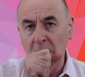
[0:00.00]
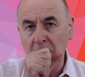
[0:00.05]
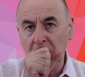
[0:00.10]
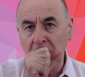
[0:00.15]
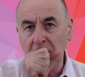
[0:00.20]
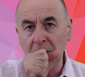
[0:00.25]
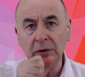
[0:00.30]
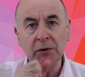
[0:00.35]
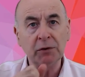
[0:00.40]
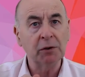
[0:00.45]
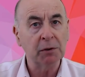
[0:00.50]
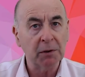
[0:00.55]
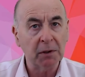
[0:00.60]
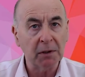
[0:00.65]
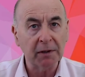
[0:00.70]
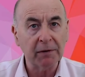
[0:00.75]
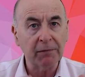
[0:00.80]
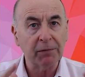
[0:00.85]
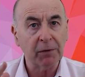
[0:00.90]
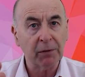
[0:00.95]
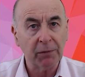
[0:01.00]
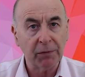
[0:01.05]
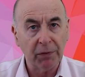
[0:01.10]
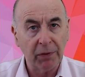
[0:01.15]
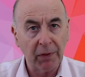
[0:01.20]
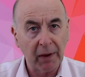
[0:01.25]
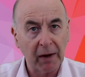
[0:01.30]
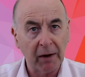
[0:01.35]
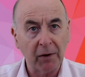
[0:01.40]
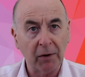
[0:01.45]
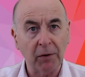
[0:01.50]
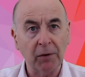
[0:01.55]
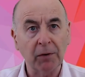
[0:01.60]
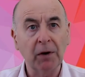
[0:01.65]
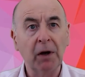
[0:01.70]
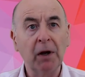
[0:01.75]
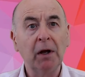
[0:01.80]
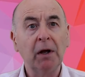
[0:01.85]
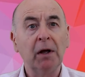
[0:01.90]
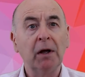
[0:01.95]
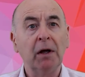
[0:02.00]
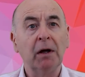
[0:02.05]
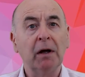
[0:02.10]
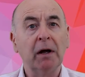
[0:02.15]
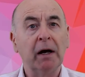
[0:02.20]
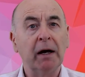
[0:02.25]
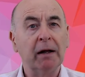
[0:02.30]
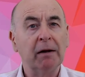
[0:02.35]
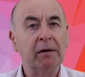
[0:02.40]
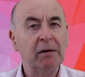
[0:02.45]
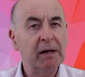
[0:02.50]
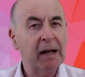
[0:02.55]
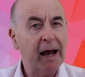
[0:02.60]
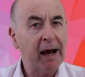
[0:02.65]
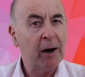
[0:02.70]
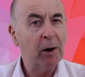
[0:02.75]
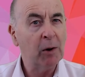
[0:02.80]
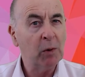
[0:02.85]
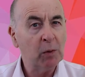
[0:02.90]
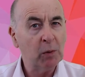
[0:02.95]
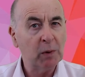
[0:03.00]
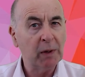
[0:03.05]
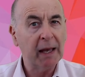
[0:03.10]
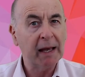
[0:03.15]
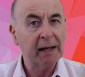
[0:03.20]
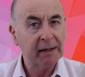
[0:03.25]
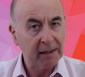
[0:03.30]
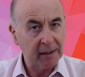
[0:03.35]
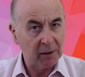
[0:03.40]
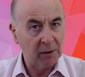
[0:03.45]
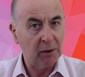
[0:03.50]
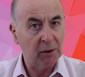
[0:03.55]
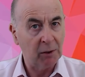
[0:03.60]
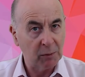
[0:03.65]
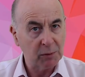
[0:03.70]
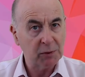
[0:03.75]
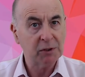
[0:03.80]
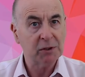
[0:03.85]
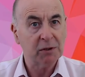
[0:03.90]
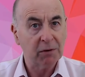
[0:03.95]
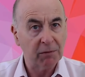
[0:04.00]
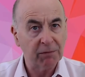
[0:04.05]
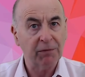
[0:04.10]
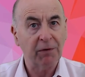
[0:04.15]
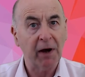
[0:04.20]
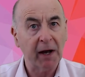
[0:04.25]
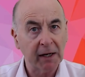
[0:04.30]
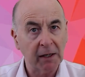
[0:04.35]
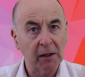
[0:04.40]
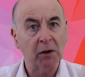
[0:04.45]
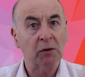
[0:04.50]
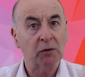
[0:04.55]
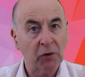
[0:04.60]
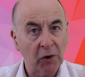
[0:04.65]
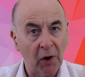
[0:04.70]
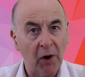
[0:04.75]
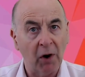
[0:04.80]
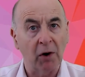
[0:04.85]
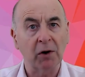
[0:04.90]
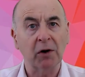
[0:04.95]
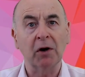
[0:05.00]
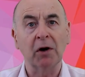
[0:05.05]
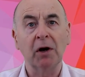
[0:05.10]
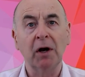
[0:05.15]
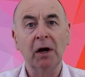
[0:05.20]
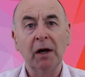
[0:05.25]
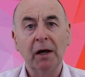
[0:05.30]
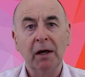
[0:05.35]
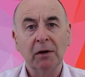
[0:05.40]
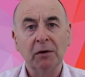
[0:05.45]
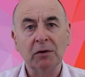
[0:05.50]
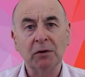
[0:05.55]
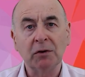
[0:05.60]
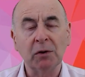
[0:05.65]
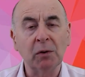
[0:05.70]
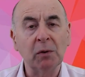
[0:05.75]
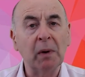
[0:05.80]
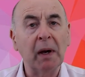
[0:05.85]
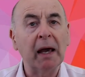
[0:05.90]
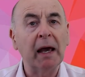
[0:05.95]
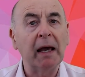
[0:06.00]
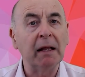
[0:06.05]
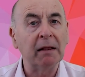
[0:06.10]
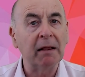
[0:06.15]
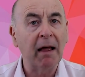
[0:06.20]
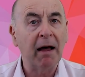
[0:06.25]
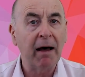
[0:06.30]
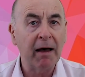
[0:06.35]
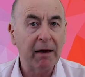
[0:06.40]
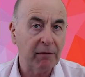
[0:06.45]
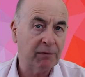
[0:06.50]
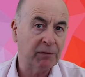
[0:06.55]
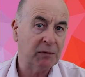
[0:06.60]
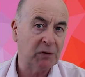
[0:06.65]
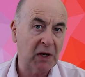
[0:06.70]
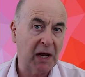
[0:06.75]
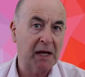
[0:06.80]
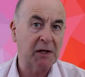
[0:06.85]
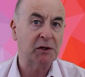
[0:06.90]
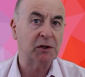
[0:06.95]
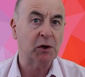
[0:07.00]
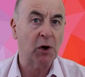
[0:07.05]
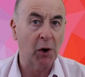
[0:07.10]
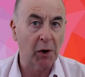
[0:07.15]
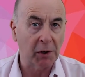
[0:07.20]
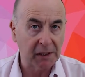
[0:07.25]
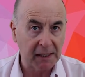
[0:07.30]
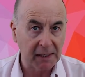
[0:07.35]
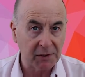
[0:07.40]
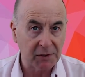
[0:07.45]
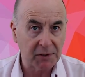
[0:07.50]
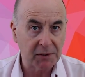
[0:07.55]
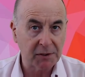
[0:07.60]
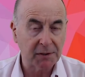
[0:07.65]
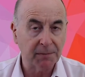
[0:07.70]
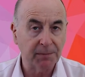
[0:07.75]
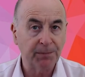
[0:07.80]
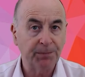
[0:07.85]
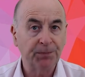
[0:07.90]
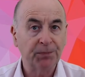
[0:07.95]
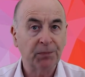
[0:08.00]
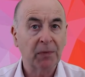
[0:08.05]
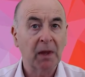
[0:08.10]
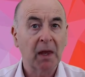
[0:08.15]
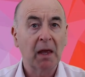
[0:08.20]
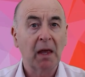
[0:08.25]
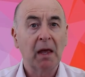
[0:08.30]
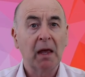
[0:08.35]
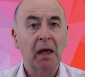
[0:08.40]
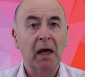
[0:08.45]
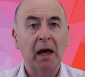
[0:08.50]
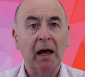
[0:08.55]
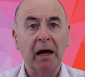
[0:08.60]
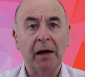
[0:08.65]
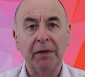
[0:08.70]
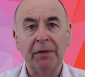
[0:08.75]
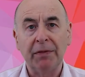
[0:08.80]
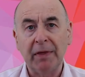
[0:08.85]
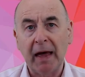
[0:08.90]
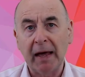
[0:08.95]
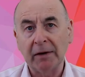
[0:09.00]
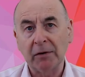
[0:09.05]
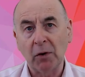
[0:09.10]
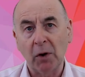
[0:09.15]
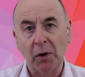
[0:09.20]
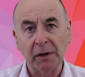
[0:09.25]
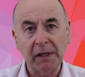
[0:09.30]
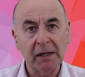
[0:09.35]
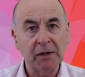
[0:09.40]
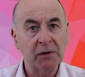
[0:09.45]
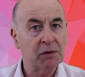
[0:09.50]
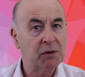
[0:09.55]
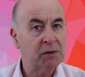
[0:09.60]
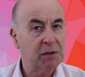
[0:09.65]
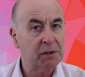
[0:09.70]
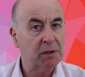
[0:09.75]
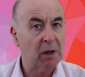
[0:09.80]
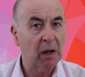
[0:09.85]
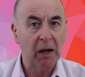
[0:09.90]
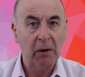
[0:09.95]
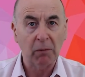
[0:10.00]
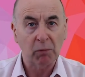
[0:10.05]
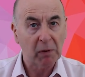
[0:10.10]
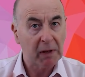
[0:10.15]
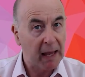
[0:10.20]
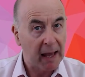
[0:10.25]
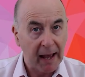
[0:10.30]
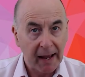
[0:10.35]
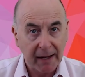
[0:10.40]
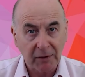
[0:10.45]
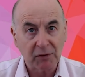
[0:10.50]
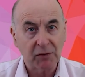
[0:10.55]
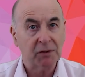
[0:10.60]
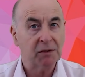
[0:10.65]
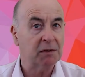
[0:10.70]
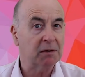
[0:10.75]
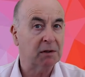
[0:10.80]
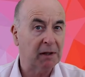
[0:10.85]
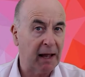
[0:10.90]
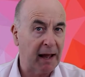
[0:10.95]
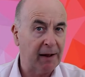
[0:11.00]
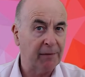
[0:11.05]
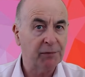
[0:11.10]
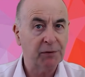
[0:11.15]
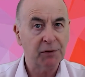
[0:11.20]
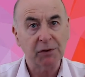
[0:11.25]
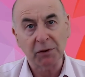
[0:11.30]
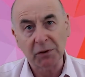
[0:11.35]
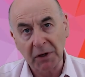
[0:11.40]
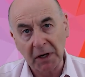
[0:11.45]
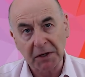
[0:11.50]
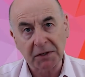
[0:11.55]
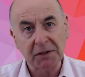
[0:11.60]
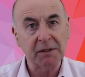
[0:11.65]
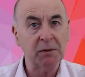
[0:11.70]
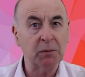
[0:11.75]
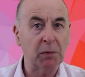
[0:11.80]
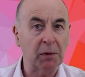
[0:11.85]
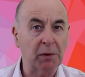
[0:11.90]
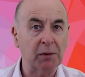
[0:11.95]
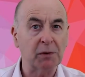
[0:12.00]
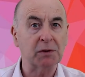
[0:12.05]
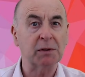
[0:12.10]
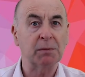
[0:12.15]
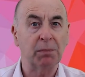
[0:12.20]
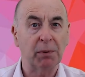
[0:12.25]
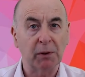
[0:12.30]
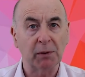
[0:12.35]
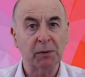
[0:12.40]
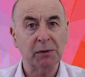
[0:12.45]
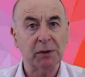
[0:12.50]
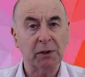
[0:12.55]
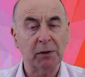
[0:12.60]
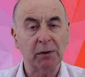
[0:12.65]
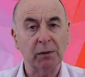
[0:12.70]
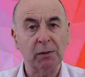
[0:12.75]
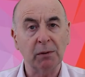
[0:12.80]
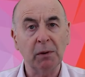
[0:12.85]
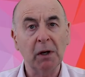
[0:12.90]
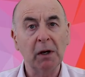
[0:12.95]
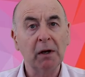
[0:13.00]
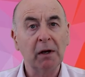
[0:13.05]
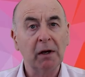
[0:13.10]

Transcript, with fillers: to deliver their uh, now getting close to final talk to a live test audience. Uh, that audience uh, reacts, laughs or doesn't where they're supposed to,